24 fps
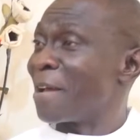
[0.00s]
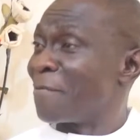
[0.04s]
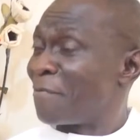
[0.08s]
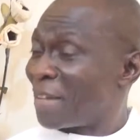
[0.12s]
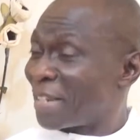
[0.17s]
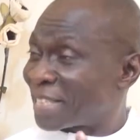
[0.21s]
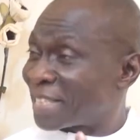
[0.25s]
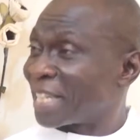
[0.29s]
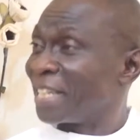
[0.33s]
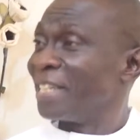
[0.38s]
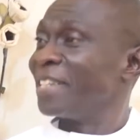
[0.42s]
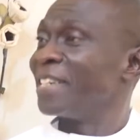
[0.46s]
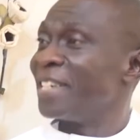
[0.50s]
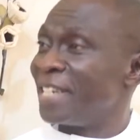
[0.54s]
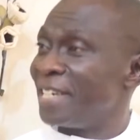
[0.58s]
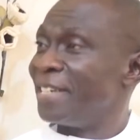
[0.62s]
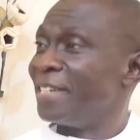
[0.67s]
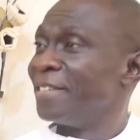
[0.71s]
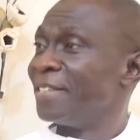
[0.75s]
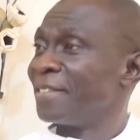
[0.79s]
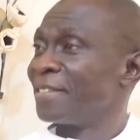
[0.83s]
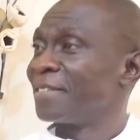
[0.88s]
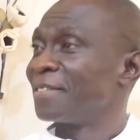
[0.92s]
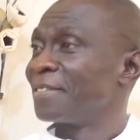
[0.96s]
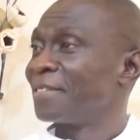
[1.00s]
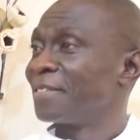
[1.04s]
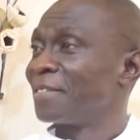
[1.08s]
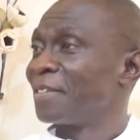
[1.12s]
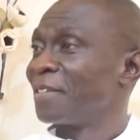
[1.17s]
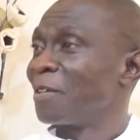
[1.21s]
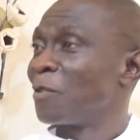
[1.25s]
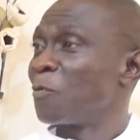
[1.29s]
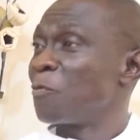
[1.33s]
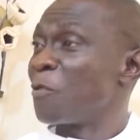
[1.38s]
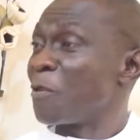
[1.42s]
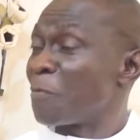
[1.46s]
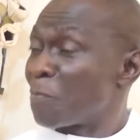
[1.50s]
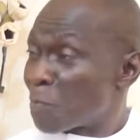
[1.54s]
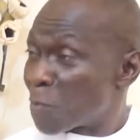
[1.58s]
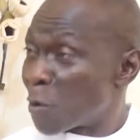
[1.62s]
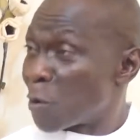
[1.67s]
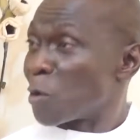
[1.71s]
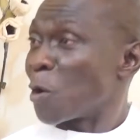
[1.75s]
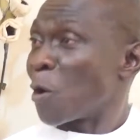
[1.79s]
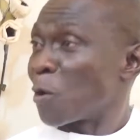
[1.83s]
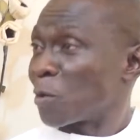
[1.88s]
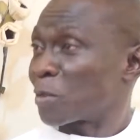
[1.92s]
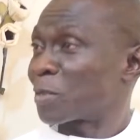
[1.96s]
a vessel in with
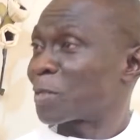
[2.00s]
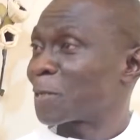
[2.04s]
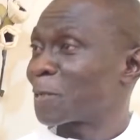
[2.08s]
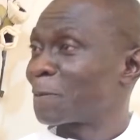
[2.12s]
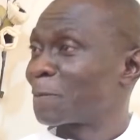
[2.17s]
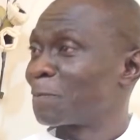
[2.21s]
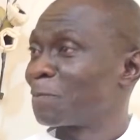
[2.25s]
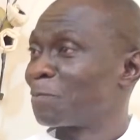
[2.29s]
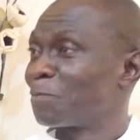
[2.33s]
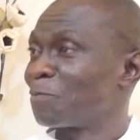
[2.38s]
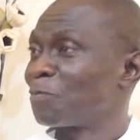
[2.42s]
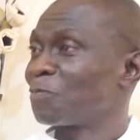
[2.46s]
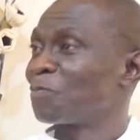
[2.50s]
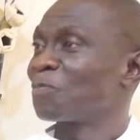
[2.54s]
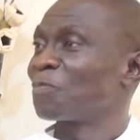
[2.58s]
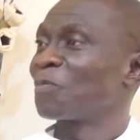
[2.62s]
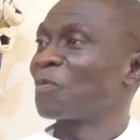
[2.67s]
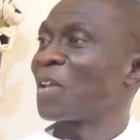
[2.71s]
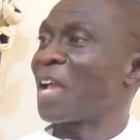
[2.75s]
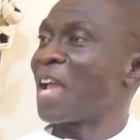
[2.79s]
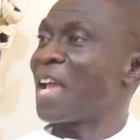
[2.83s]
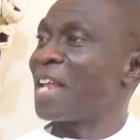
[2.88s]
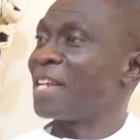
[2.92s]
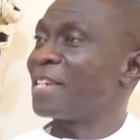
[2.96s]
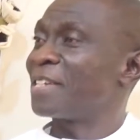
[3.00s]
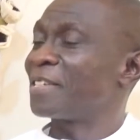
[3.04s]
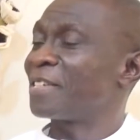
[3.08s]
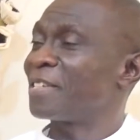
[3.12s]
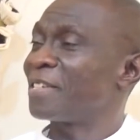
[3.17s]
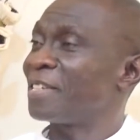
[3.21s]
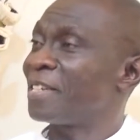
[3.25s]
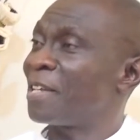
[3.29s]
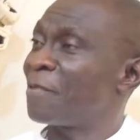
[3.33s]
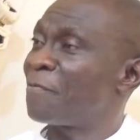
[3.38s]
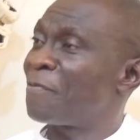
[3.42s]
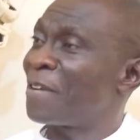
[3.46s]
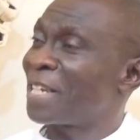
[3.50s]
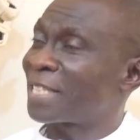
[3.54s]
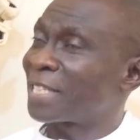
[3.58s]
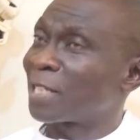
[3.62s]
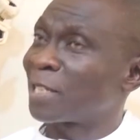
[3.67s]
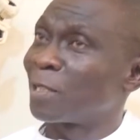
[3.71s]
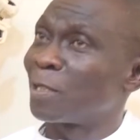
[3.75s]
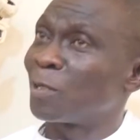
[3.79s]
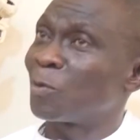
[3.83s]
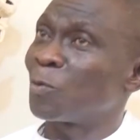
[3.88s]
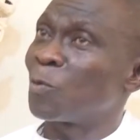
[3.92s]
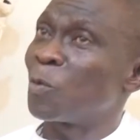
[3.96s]
product. And the
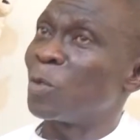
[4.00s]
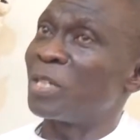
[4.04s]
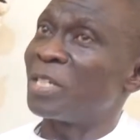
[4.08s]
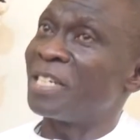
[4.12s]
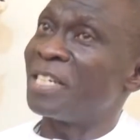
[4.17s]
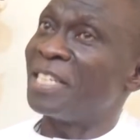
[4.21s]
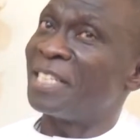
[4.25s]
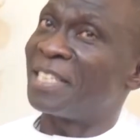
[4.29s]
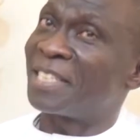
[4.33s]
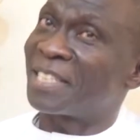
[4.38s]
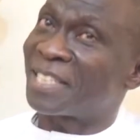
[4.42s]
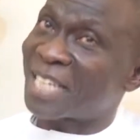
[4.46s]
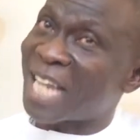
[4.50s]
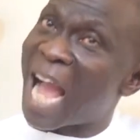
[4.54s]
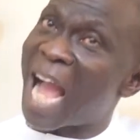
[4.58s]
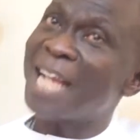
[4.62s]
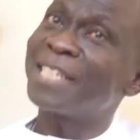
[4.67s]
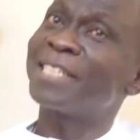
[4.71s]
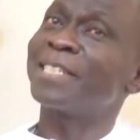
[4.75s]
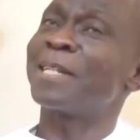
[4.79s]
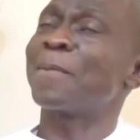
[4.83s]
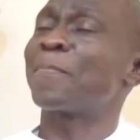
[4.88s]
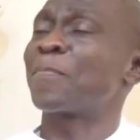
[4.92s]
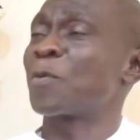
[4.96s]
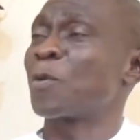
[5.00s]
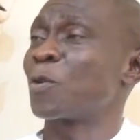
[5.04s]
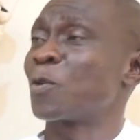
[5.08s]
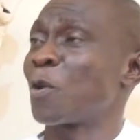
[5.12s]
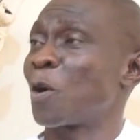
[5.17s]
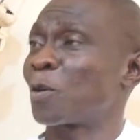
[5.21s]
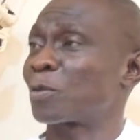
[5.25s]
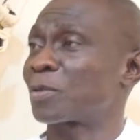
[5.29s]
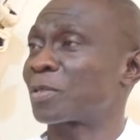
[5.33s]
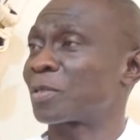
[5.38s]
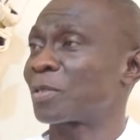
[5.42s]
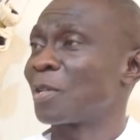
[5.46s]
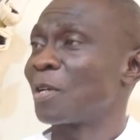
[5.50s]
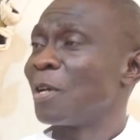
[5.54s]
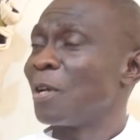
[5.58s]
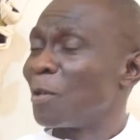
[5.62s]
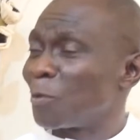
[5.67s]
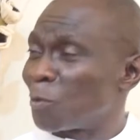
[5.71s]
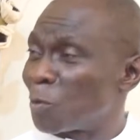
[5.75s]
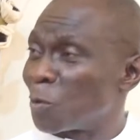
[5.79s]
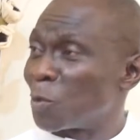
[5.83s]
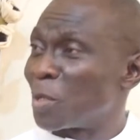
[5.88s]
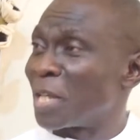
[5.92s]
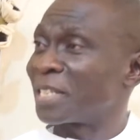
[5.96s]
vessel will discharge the products
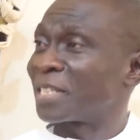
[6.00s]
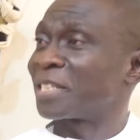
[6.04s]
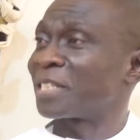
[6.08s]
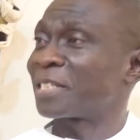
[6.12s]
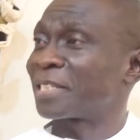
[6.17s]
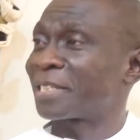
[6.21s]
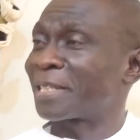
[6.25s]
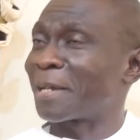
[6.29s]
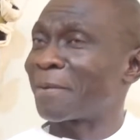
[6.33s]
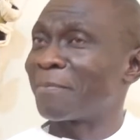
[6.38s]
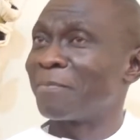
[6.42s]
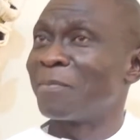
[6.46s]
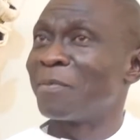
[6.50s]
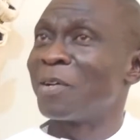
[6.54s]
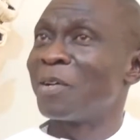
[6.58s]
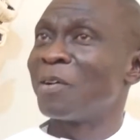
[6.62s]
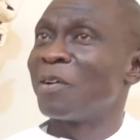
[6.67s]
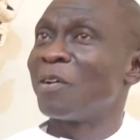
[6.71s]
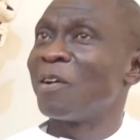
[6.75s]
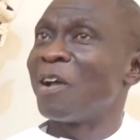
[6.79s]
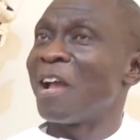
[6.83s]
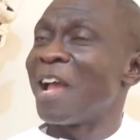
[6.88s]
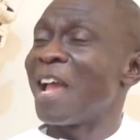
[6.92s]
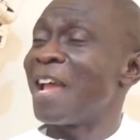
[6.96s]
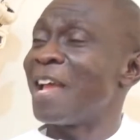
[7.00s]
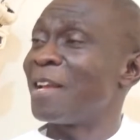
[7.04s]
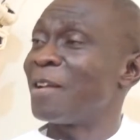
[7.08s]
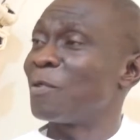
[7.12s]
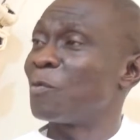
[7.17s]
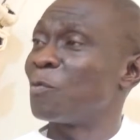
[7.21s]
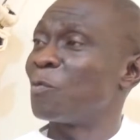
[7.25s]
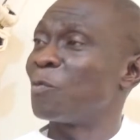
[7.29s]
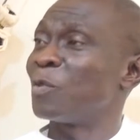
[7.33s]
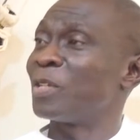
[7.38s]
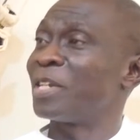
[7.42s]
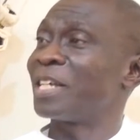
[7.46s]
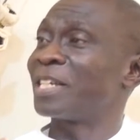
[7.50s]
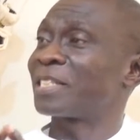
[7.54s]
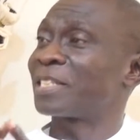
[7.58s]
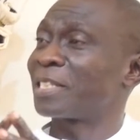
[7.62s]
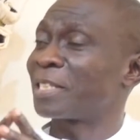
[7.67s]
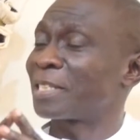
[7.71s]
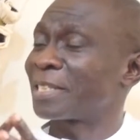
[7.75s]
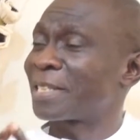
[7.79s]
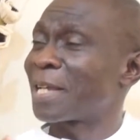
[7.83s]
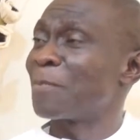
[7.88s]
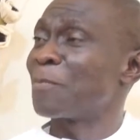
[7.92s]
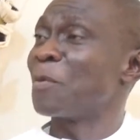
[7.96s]
through the system and the
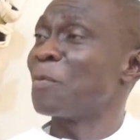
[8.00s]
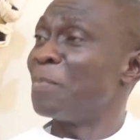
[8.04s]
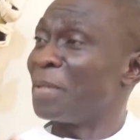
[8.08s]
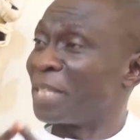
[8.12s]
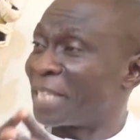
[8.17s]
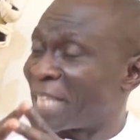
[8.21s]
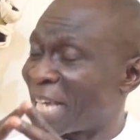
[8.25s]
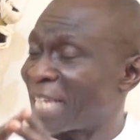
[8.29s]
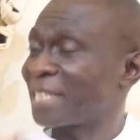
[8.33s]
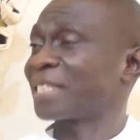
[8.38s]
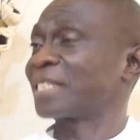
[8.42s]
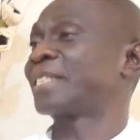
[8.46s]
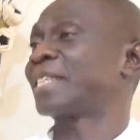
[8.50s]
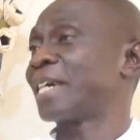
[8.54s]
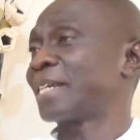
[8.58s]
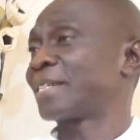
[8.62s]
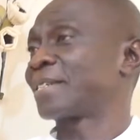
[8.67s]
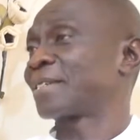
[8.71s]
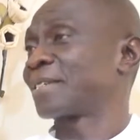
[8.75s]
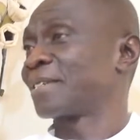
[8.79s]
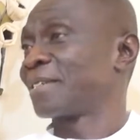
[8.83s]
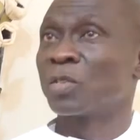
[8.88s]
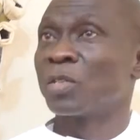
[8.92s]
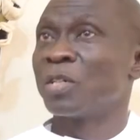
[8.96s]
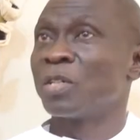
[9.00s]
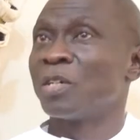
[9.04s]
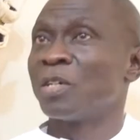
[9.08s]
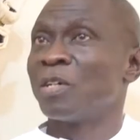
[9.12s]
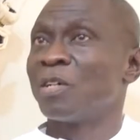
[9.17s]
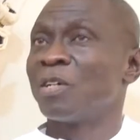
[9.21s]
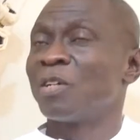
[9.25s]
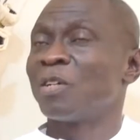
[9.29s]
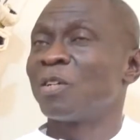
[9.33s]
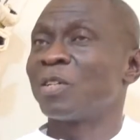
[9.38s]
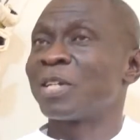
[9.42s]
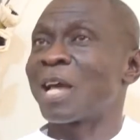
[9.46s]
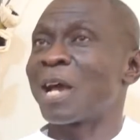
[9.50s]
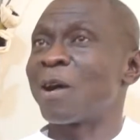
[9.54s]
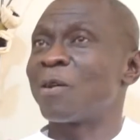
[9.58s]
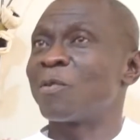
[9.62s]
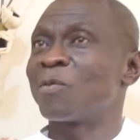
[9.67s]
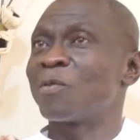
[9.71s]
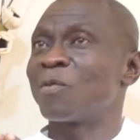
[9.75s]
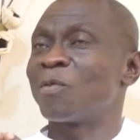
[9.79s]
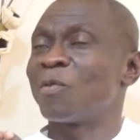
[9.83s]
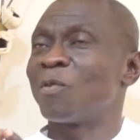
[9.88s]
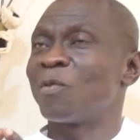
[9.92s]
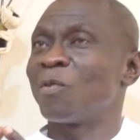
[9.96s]
system will be tested.
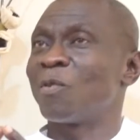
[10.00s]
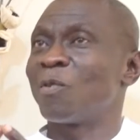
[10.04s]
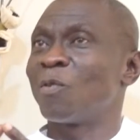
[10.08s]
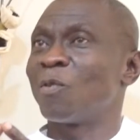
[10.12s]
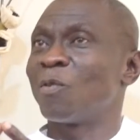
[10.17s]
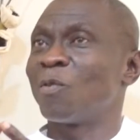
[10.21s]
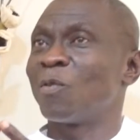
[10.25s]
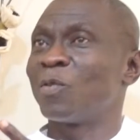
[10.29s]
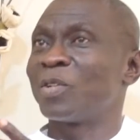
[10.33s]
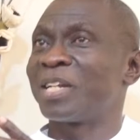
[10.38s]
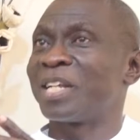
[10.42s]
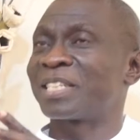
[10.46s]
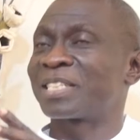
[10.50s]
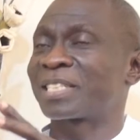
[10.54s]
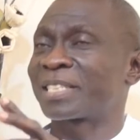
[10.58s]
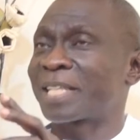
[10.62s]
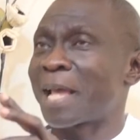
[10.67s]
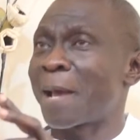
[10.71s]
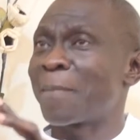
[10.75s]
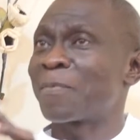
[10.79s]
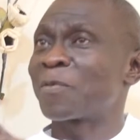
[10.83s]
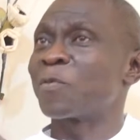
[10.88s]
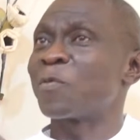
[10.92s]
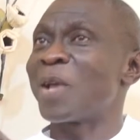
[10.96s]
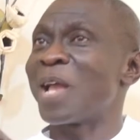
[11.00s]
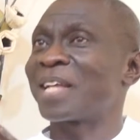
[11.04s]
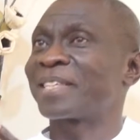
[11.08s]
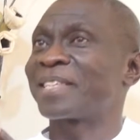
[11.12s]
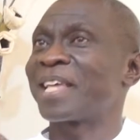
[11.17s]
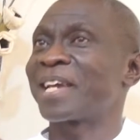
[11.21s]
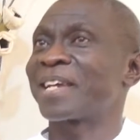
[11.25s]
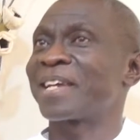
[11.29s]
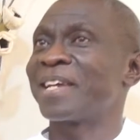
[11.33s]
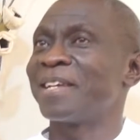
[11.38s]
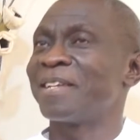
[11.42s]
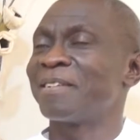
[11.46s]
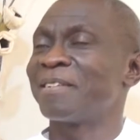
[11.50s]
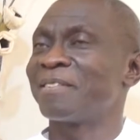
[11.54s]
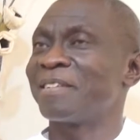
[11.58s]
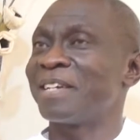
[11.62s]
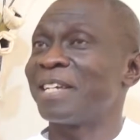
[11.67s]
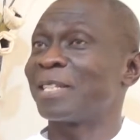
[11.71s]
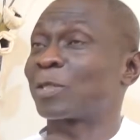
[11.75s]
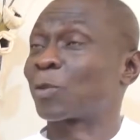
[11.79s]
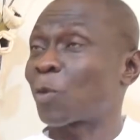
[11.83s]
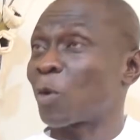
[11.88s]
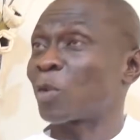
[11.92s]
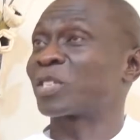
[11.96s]
Now, the steps we are taking
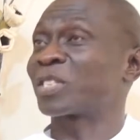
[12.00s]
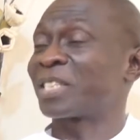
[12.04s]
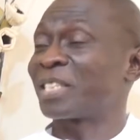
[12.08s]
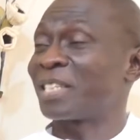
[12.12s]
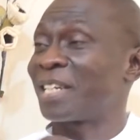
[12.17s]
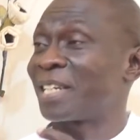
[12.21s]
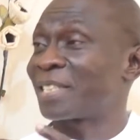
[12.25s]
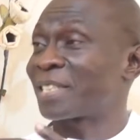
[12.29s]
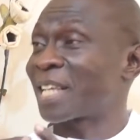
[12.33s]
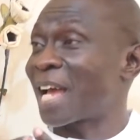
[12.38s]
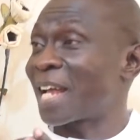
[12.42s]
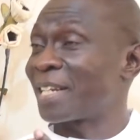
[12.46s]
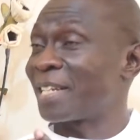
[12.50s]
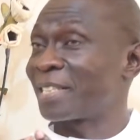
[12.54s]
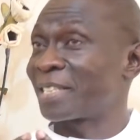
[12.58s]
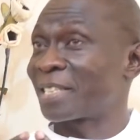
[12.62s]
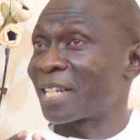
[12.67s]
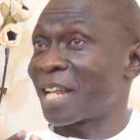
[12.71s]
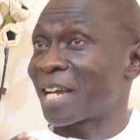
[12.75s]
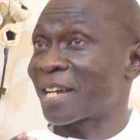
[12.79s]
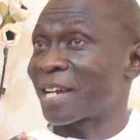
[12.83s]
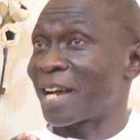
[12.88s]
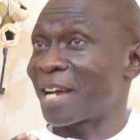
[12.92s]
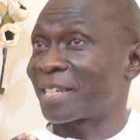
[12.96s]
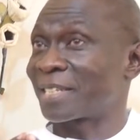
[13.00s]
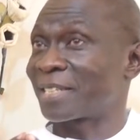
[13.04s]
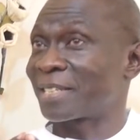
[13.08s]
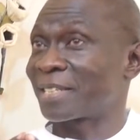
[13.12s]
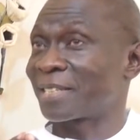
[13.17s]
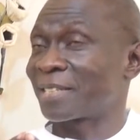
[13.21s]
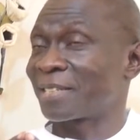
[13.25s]
is costing us additional cash.